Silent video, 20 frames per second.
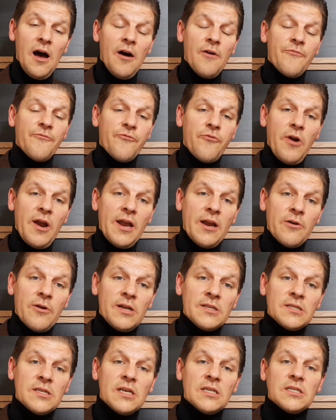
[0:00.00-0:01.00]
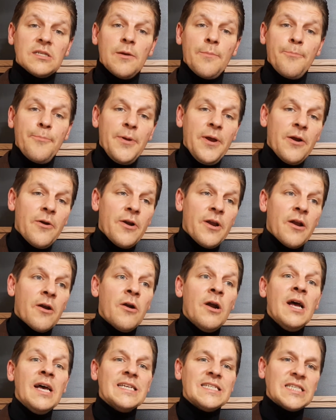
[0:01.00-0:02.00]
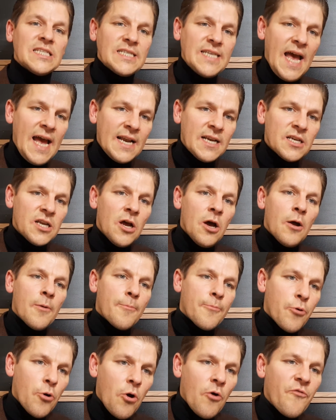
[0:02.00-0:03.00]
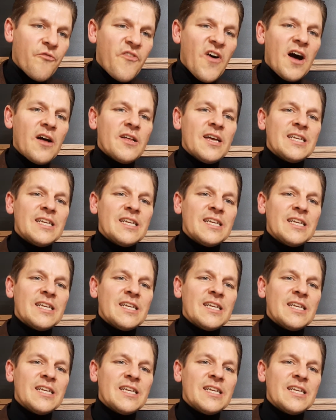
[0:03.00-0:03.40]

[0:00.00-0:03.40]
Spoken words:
fragrance, a superior scent profile.